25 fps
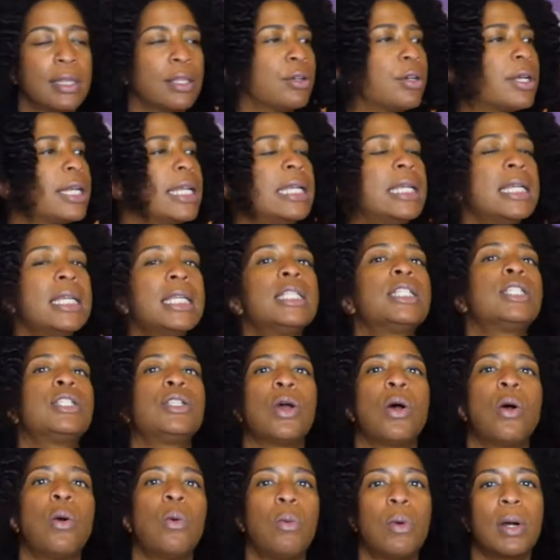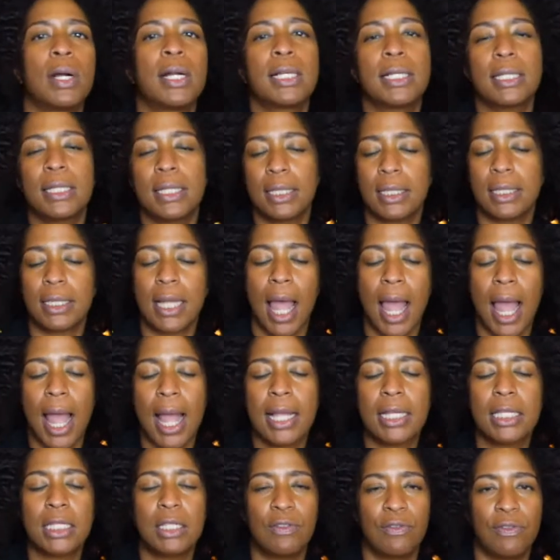There is no one
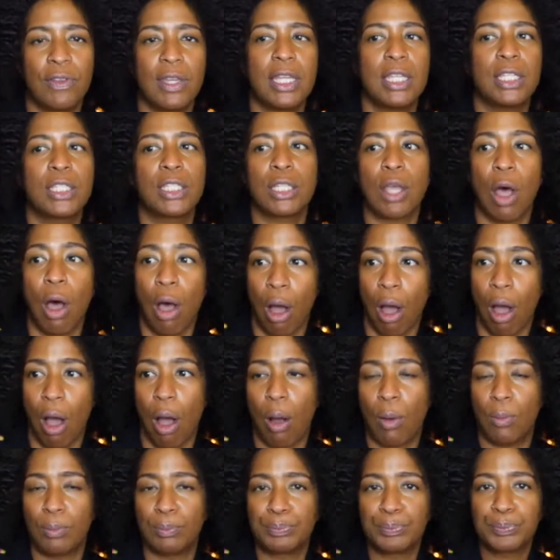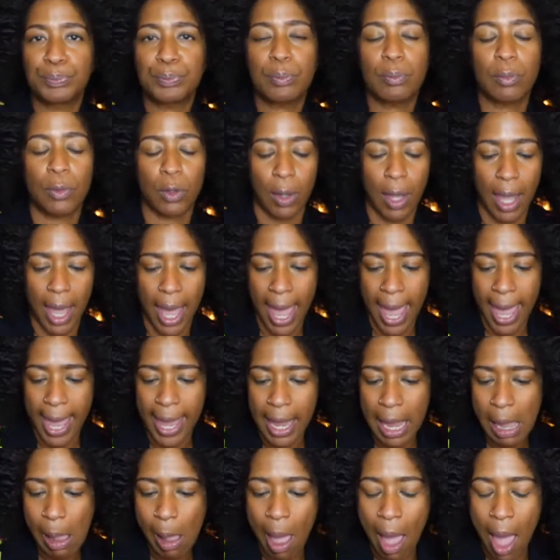size fits all.
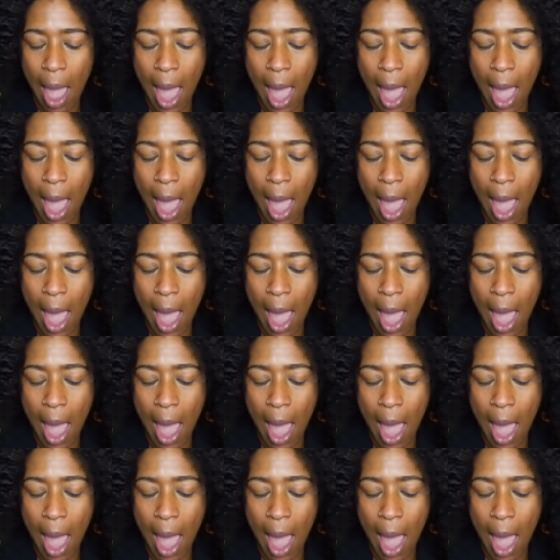Okay.